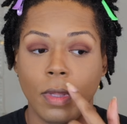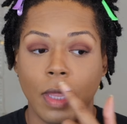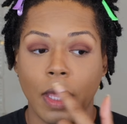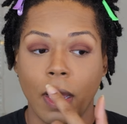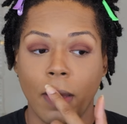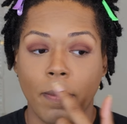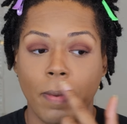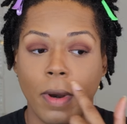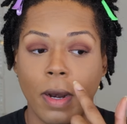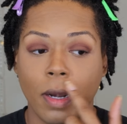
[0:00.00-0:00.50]

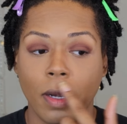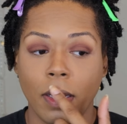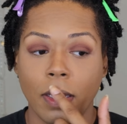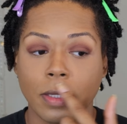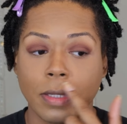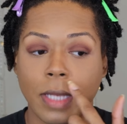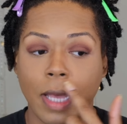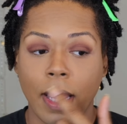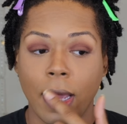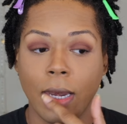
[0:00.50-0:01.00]
That part
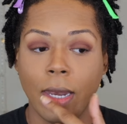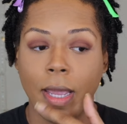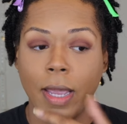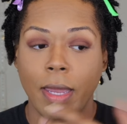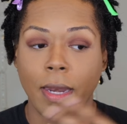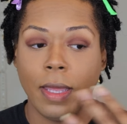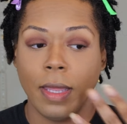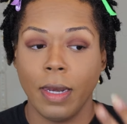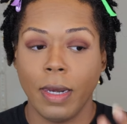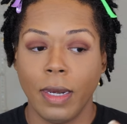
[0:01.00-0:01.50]
looks
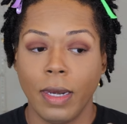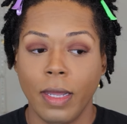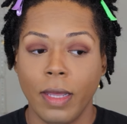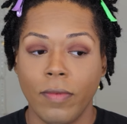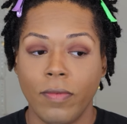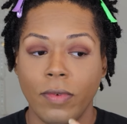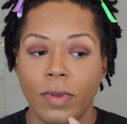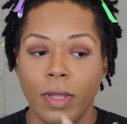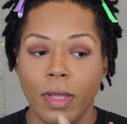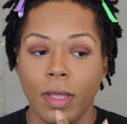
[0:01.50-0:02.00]
highlighted,
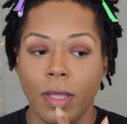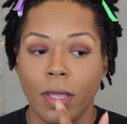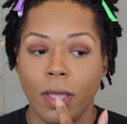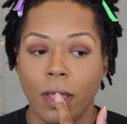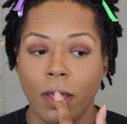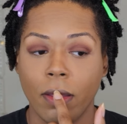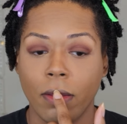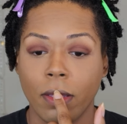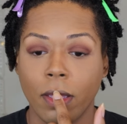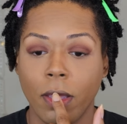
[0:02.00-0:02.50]
lifted.
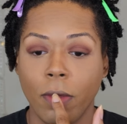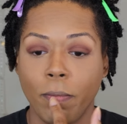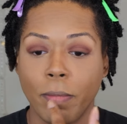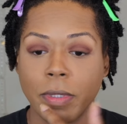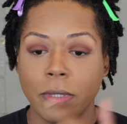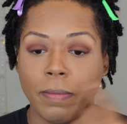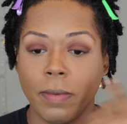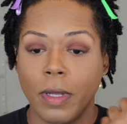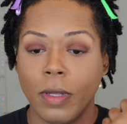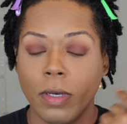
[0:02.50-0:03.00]

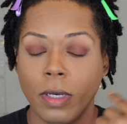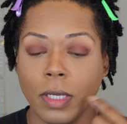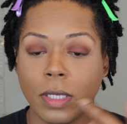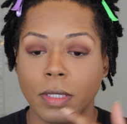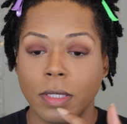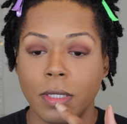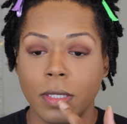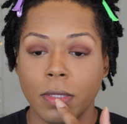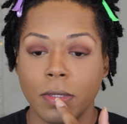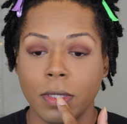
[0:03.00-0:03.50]
Cupid's bow
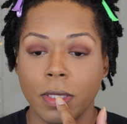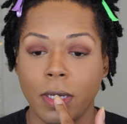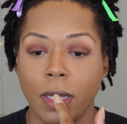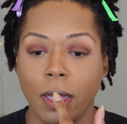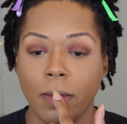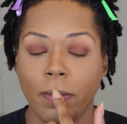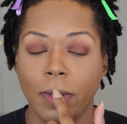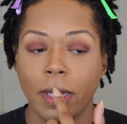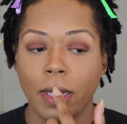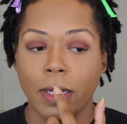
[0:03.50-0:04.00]
looks tilted
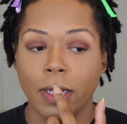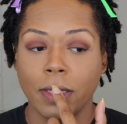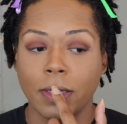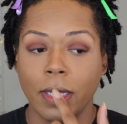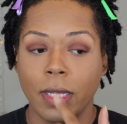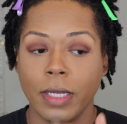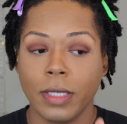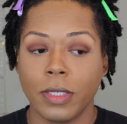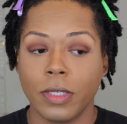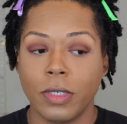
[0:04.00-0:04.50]
up because
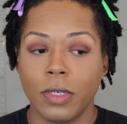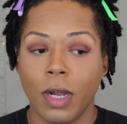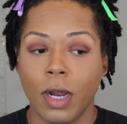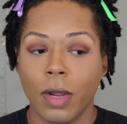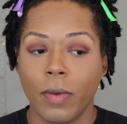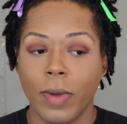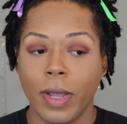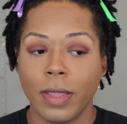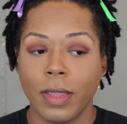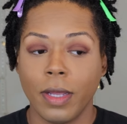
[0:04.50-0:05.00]
it's
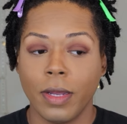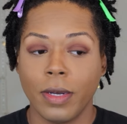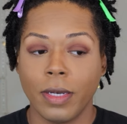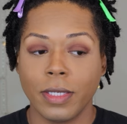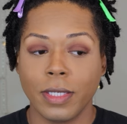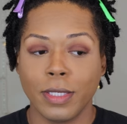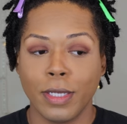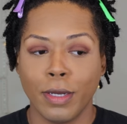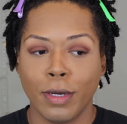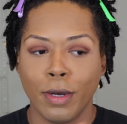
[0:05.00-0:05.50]
dark right there in
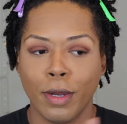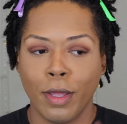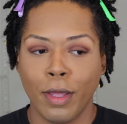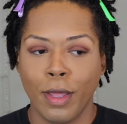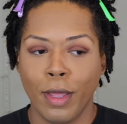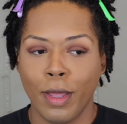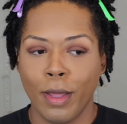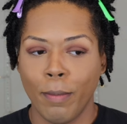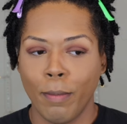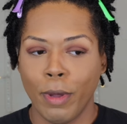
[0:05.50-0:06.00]
the center,
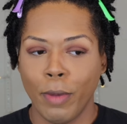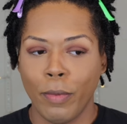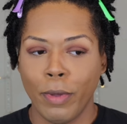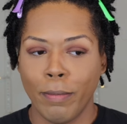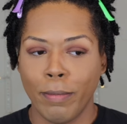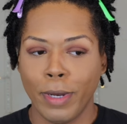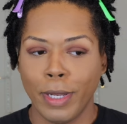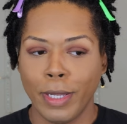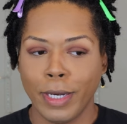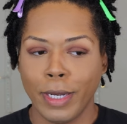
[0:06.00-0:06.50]
but
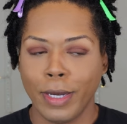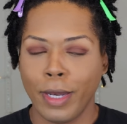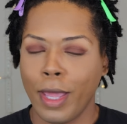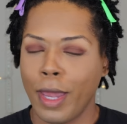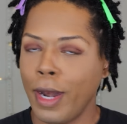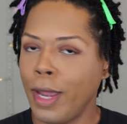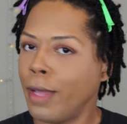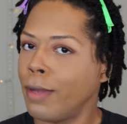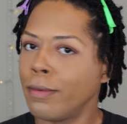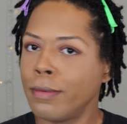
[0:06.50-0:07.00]
we blended
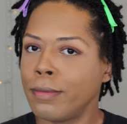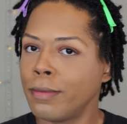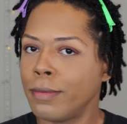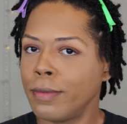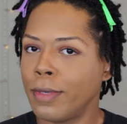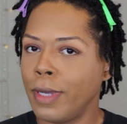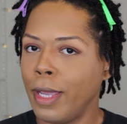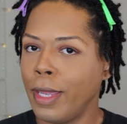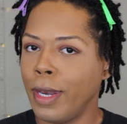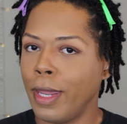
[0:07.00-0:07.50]
that out,
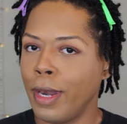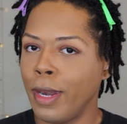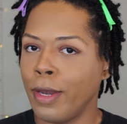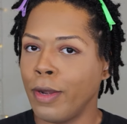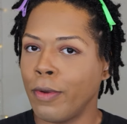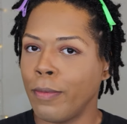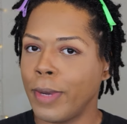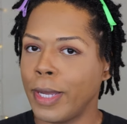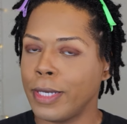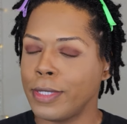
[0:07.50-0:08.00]
and that
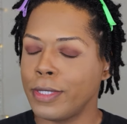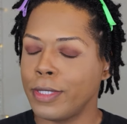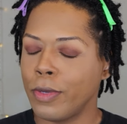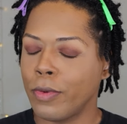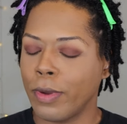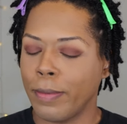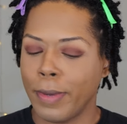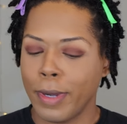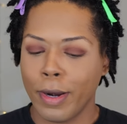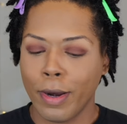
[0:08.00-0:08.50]
ain't nobody's
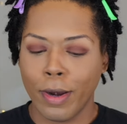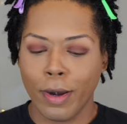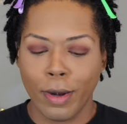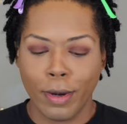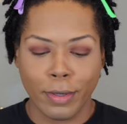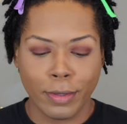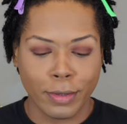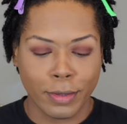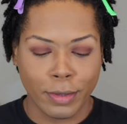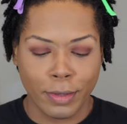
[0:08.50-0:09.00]
secret but
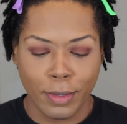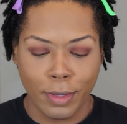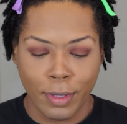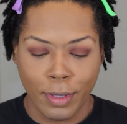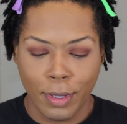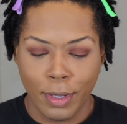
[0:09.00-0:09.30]
ours.